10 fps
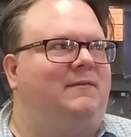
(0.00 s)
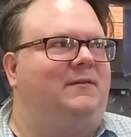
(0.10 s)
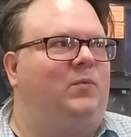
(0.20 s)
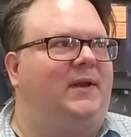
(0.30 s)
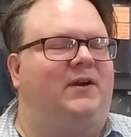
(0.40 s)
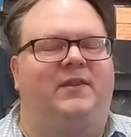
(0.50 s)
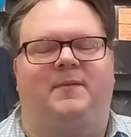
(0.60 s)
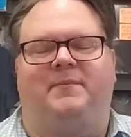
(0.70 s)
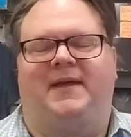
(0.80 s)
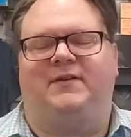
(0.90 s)
what are the
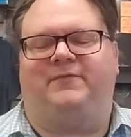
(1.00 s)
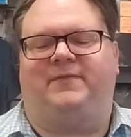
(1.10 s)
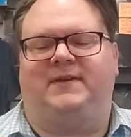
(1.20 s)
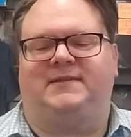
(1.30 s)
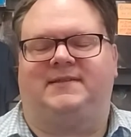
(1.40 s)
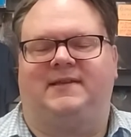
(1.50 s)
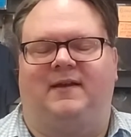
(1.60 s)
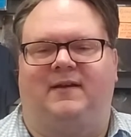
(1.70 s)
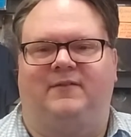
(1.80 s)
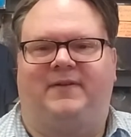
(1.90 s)
benefits
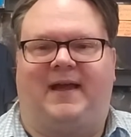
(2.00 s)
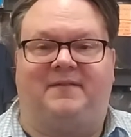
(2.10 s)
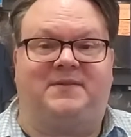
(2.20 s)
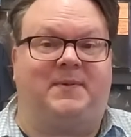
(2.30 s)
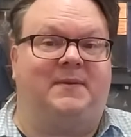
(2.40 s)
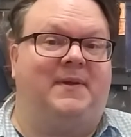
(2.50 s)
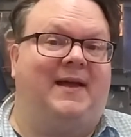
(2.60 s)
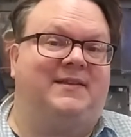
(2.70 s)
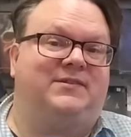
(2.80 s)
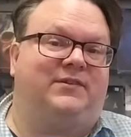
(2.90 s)
of half speed
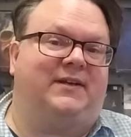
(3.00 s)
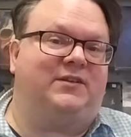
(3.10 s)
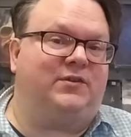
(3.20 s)
mastering?